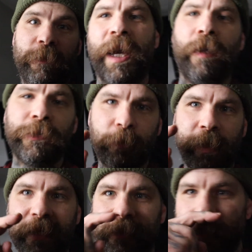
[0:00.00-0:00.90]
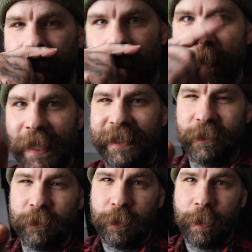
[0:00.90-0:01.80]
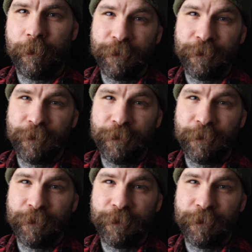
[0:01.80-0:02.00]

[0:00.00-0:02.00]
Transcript: I also realized one last thing, sorry.